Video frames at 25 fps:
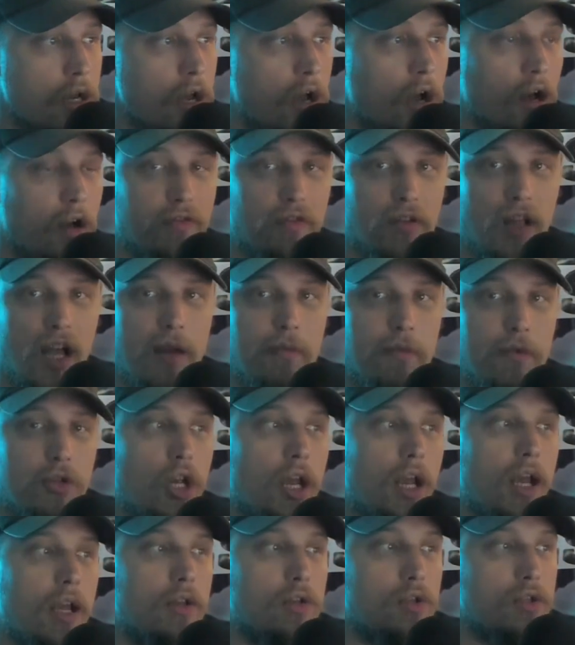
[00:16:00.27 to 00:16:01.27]
of climate
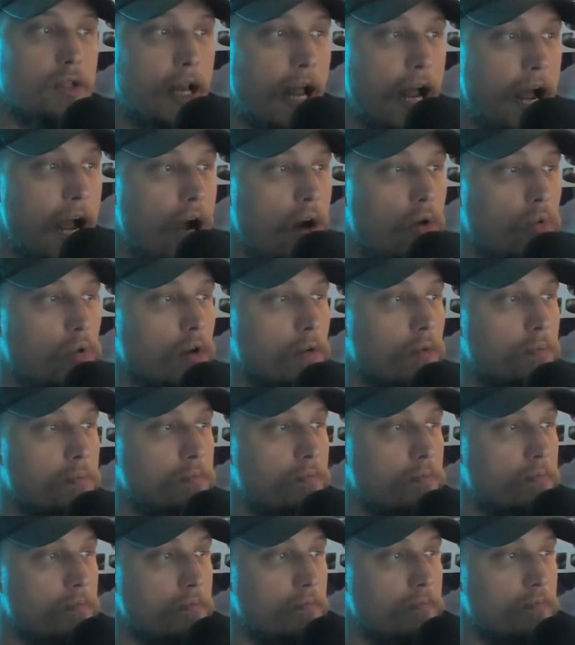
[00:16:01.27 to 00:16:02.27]
change. Now we're
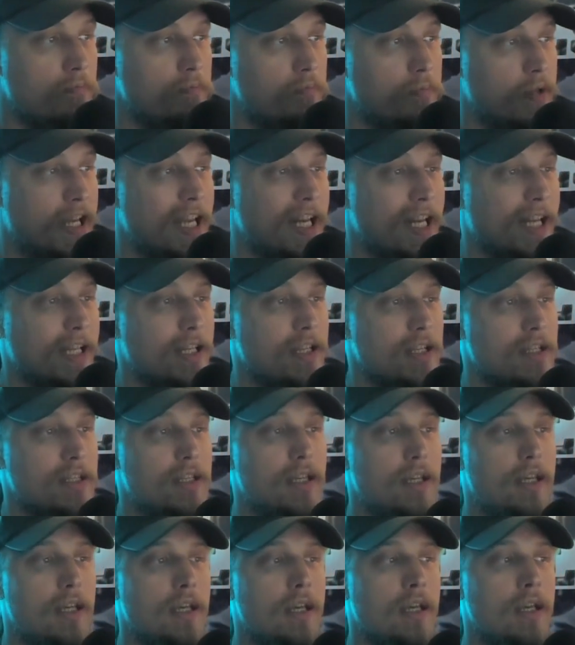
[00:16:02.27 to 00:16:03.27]
beginning to
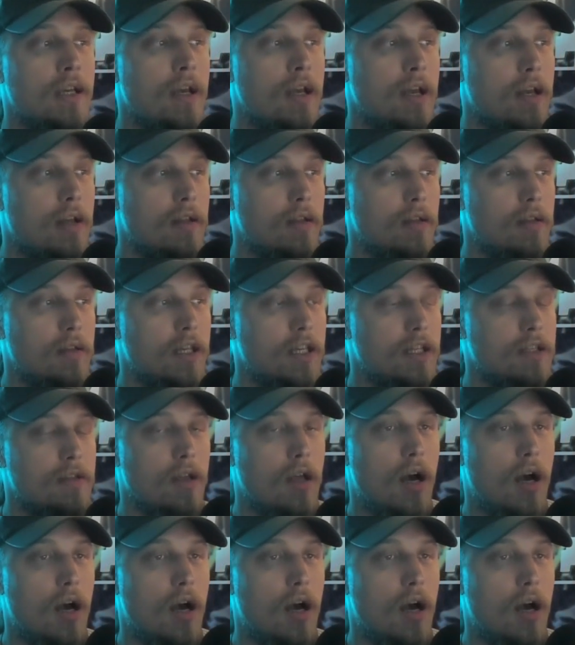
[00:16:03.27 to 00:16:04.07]
see these,